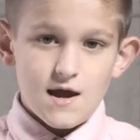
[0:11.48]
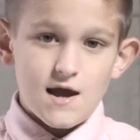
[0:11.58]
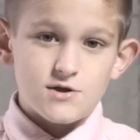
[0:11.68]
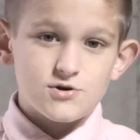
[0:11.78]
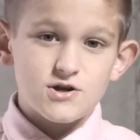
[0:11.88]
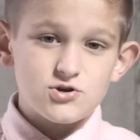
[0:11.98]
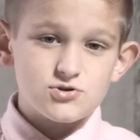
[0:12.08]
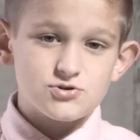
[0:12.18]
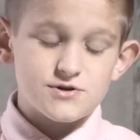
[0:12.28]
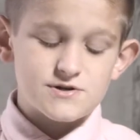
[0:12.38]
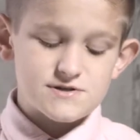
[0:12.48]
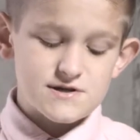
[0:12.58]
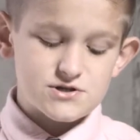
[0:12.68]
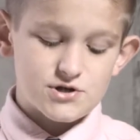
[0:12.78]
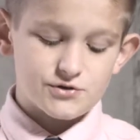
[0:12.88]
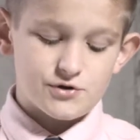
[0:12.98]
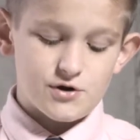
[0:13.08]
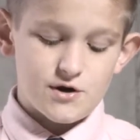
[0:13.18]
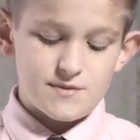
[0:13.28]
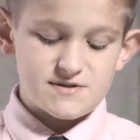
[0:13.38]
and you can usually seek shelter
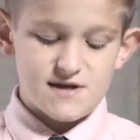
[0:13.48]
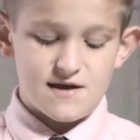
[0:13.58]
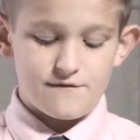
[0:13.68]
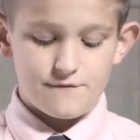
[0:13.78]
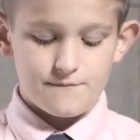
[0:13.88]
and be safe.